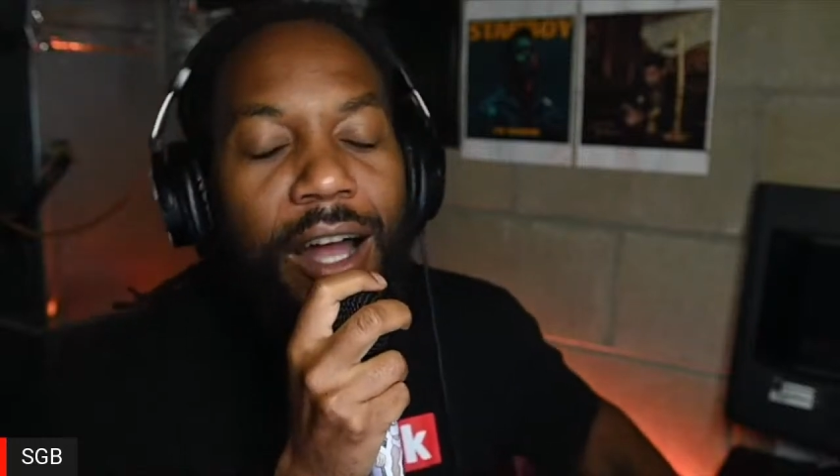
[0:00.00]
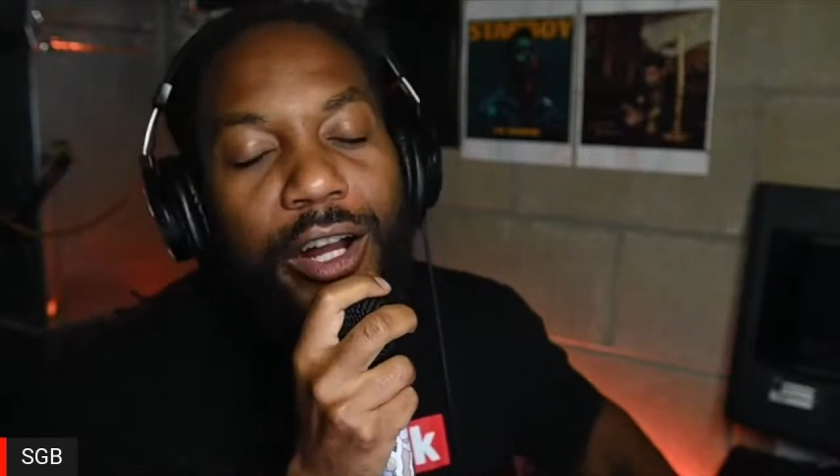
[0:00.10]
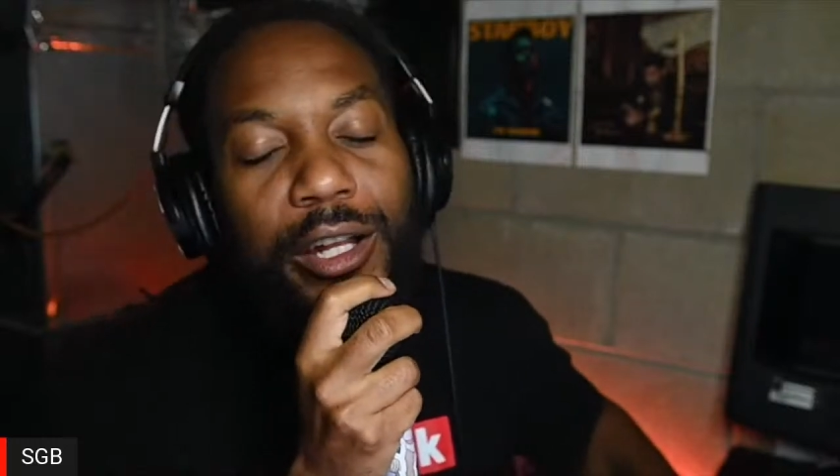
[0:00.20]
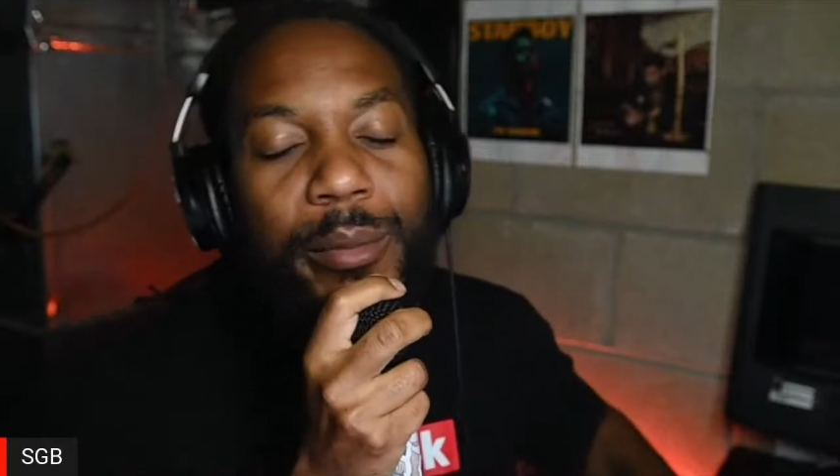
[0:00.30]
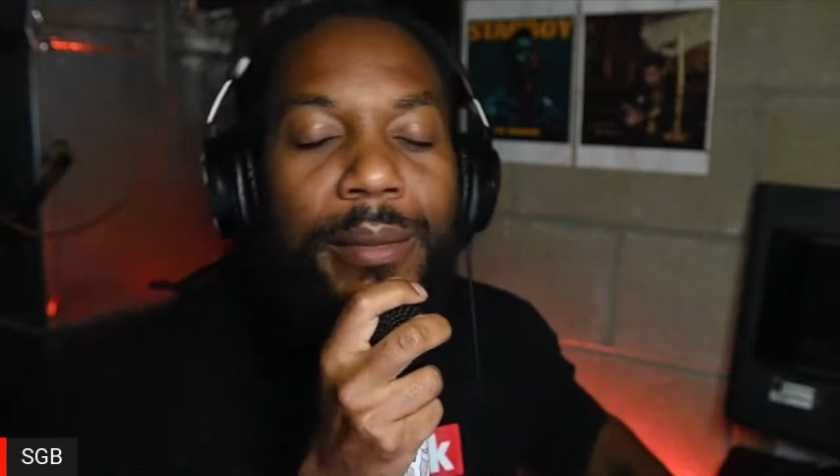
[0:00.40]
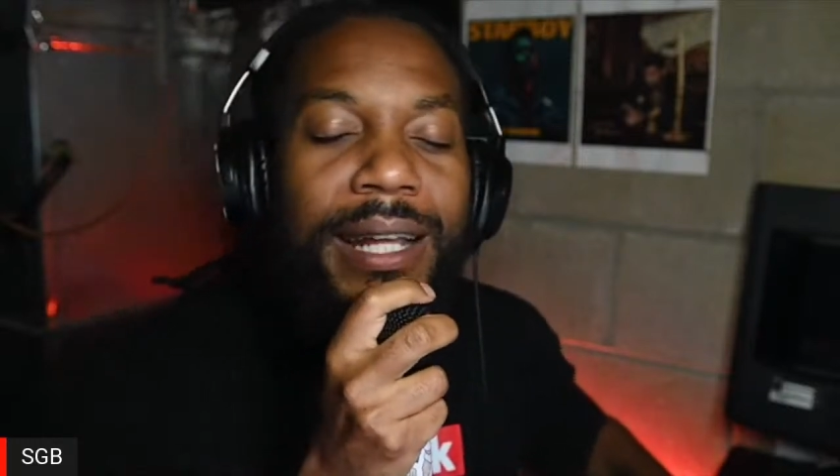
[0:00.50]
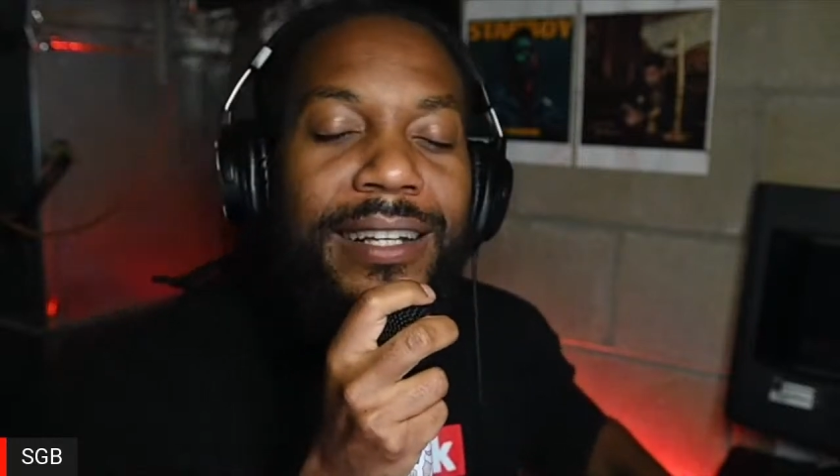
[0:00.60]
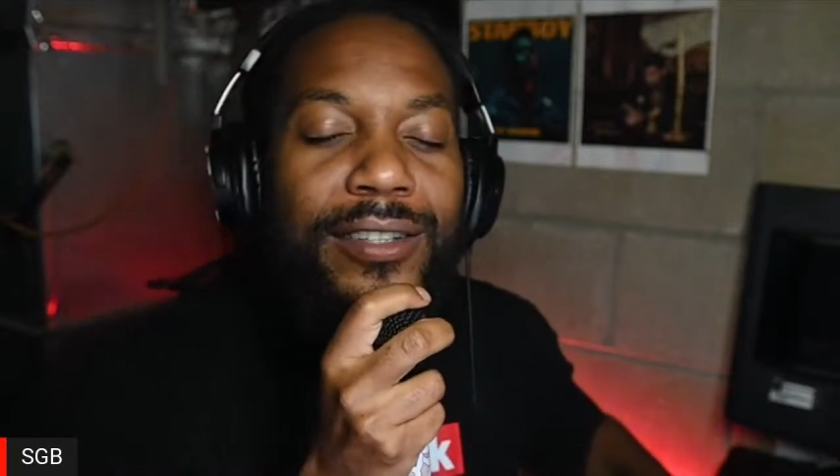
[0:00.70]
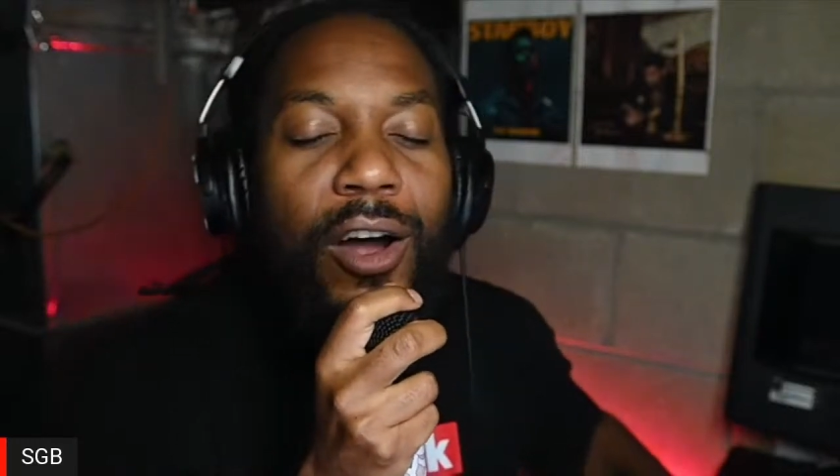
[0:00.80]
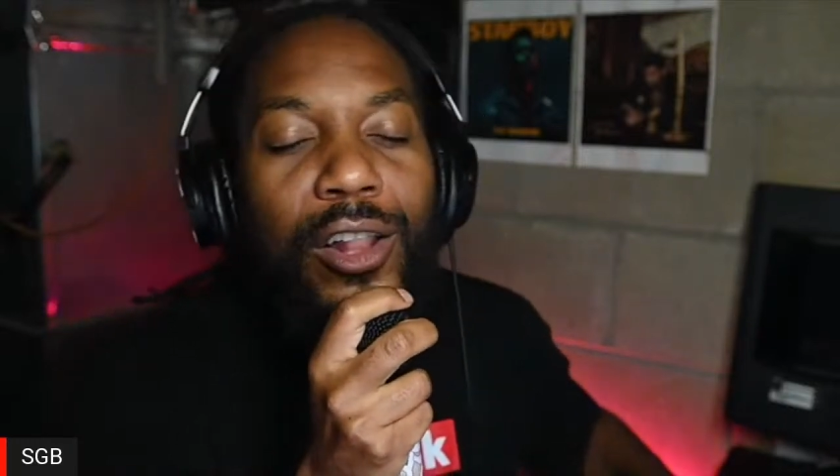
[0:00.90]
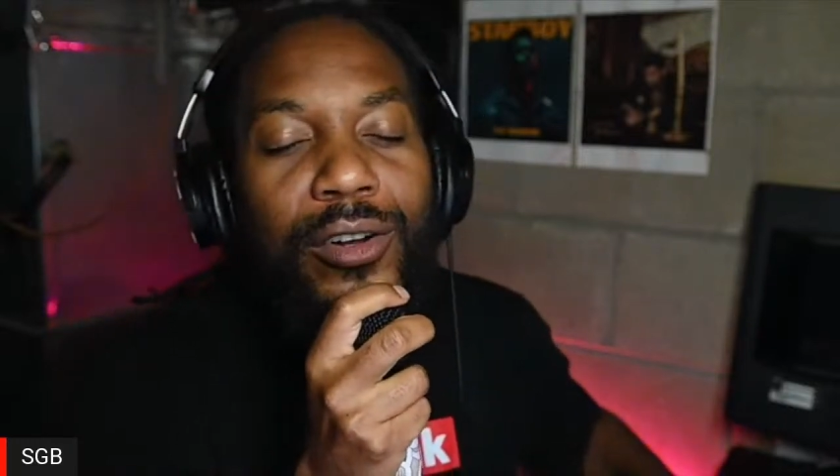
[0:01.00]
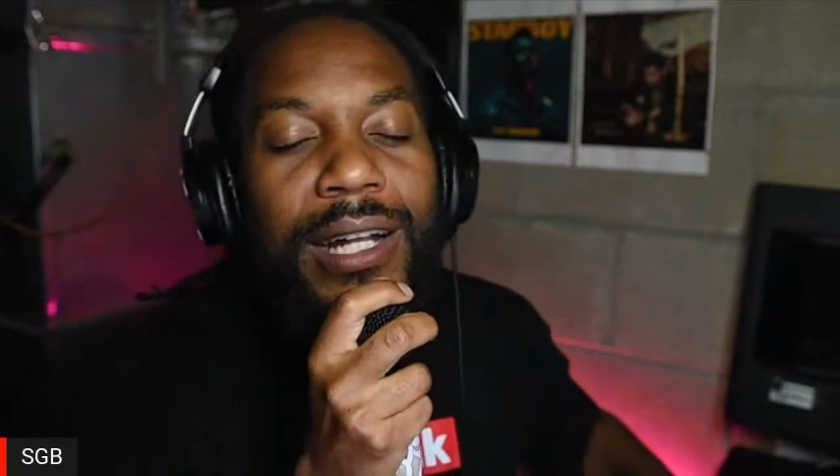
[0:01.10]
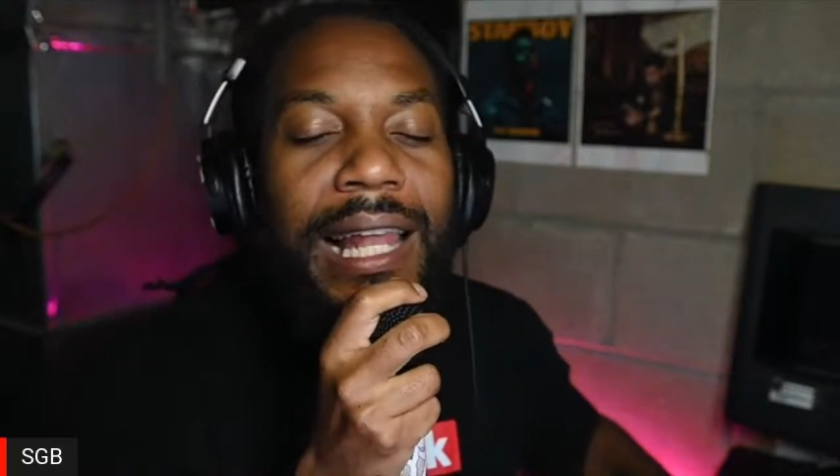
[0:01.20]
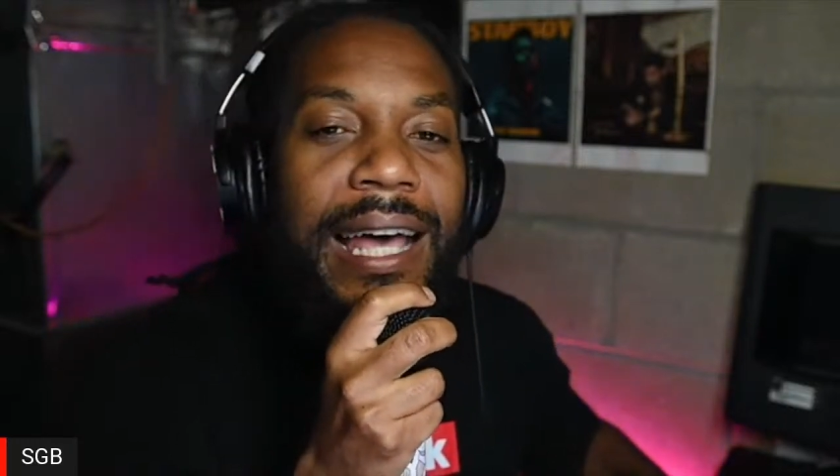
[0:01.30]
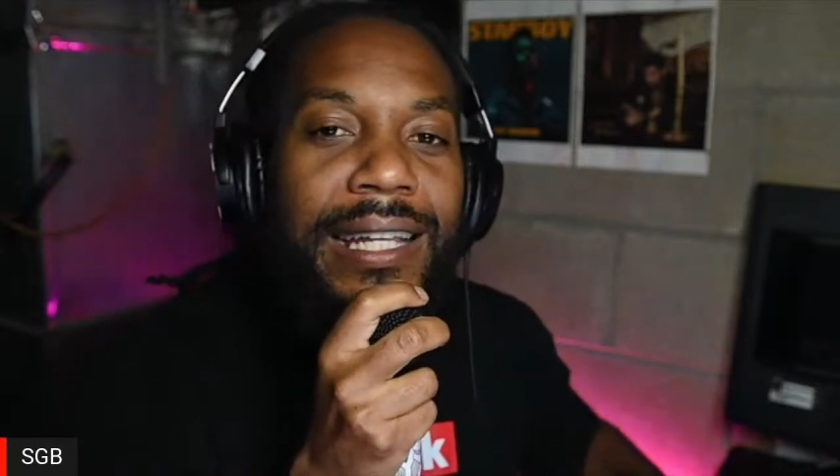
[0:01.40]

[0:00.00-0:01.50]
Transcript: Are you gonna be my next caller on the line?